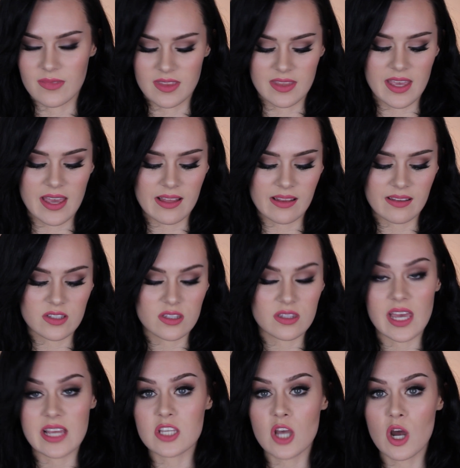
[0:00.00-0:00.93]
They're
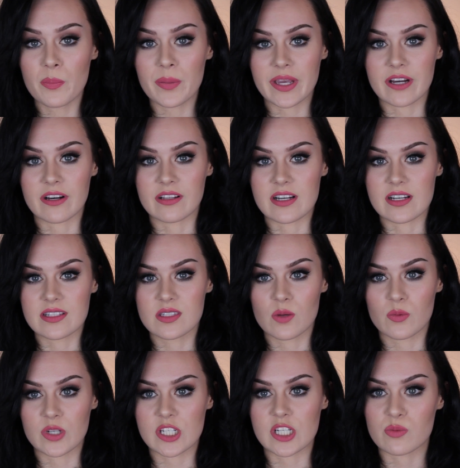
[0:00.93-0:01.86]
taupey
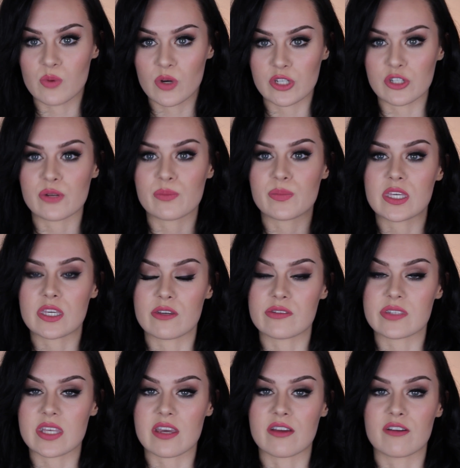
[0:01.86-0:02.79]
colours, which is what you should be
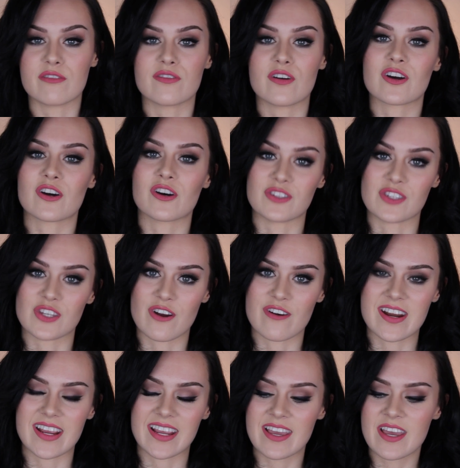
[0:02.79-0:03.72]
using for
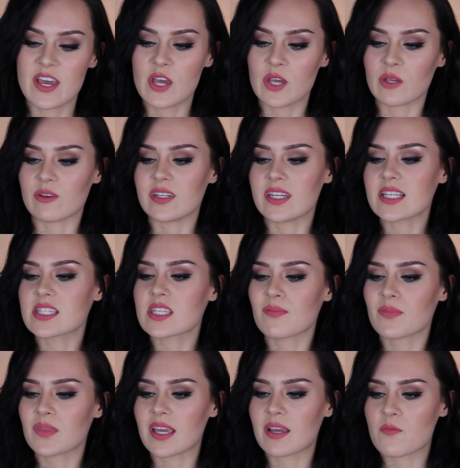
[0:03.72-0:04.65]
contouring. You need
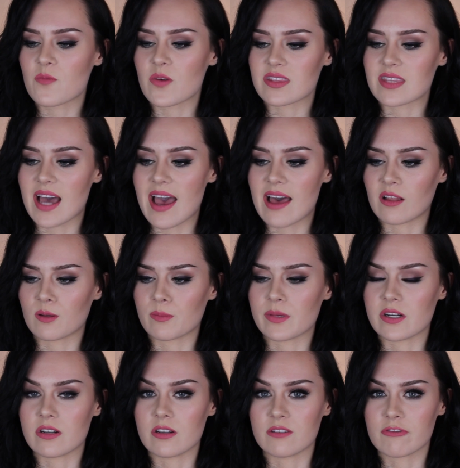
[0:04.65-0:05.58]
something with that
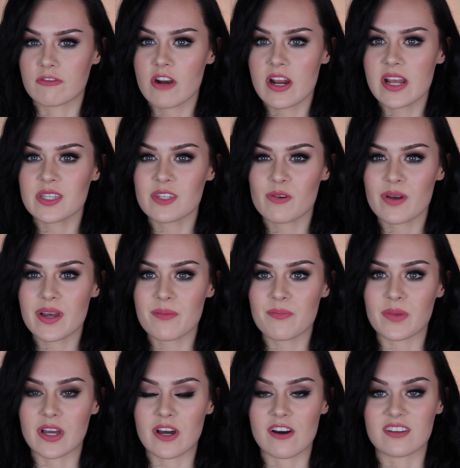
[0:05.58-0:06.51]
element of grey to
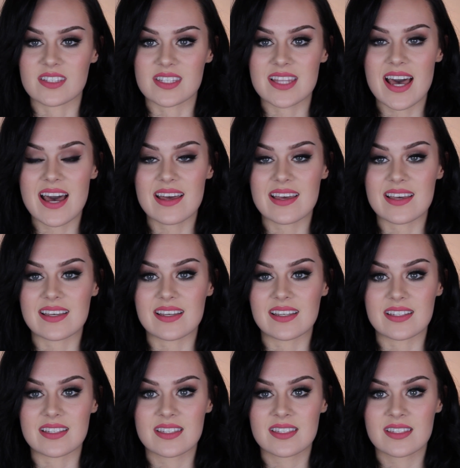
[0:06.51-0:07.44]
it, because that
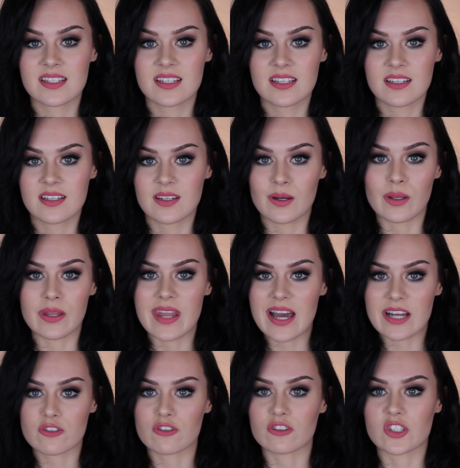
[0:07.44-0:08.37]
is
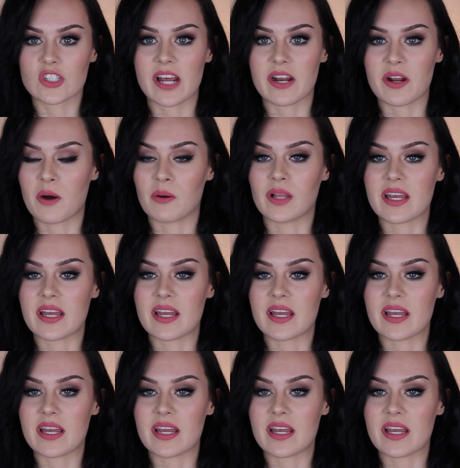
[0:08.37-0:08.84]
natural shadow.